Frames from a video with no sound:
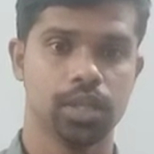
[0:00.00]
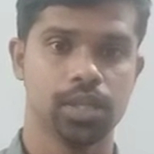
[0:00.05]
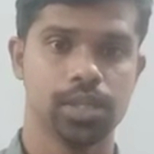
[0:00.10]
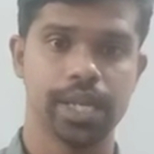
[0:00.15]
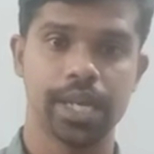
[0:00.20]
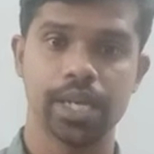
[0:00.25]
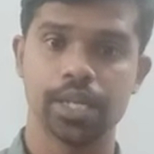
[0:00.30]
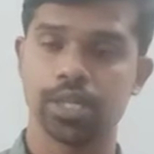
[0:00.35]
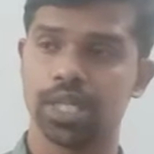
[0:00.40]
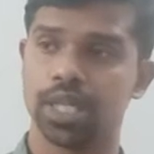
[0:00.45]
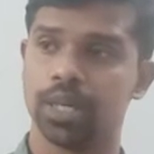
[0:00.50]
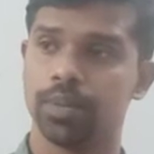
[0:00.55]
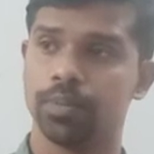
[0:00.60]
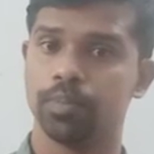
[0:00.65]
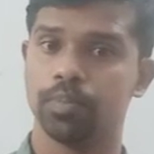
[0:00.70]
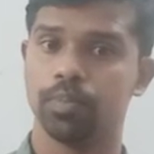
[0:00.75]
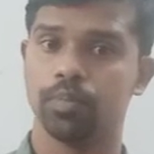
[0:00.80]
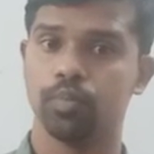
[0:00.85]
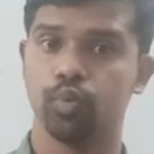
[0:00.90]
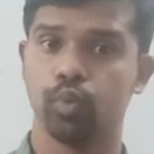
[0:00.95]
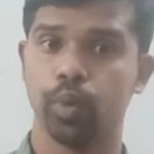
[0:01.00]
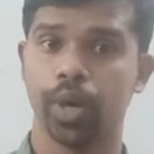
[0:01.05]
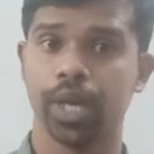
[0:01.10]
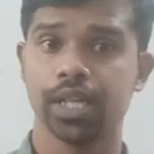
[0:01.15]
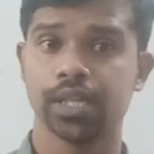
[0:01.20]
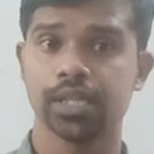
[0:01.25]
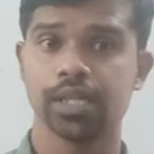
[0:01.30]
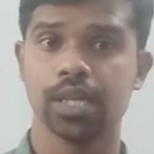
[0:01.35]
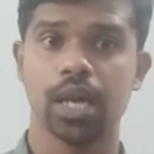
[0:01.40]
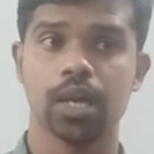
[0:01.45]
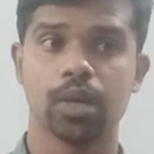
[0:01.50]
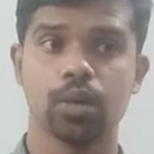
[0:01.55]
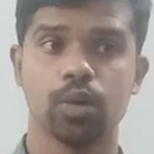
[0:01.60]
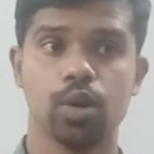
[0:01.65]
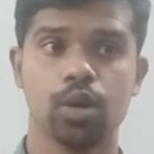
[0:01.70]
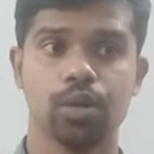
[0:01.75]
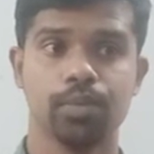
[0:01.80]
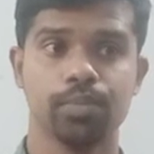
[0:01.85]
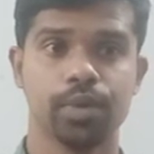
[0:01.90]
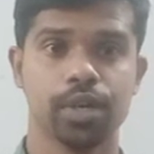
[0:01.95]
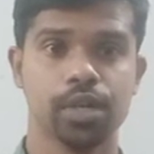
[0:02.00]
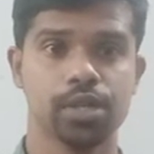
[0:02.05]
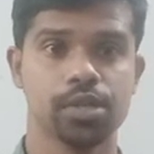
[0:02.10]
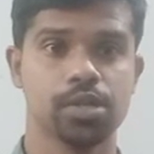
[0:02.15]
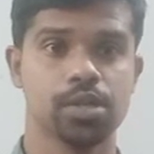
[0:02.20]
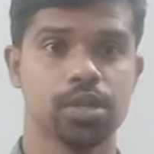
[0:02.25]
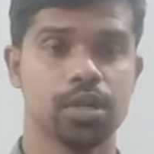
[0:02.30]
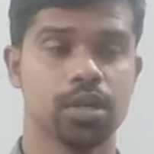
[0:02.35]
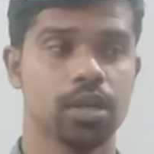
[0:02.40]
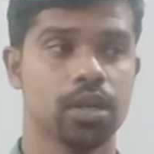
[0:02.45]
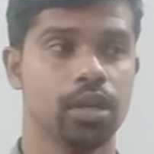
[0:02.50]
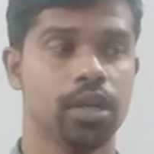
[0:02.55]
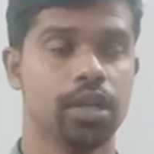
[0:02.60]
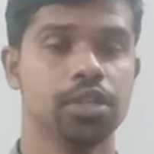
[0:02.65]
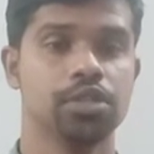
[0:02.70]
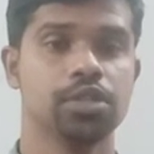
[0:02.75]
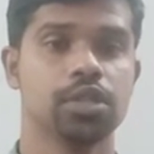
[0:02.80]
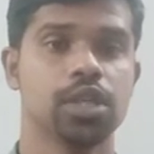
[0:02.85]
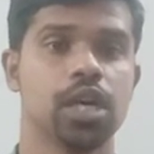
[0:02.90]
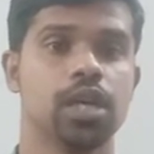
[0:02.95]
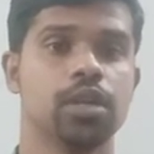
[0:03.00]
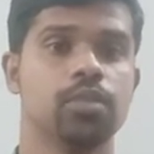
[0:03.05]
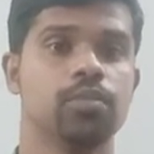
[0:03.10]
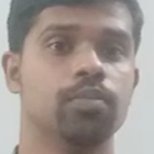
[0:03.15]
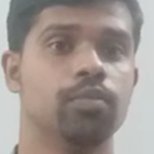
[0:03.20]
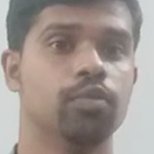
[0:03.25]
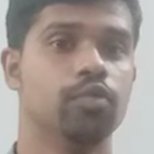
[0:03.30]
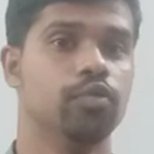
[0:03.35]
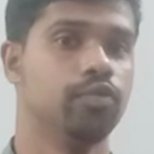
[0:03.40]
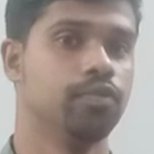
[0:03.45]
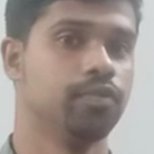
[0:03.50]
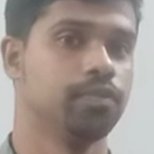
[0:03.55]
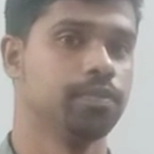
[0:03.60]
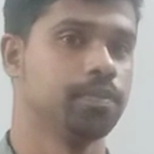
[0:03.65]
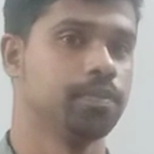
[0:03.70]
Since the wings are not pressed, it can move.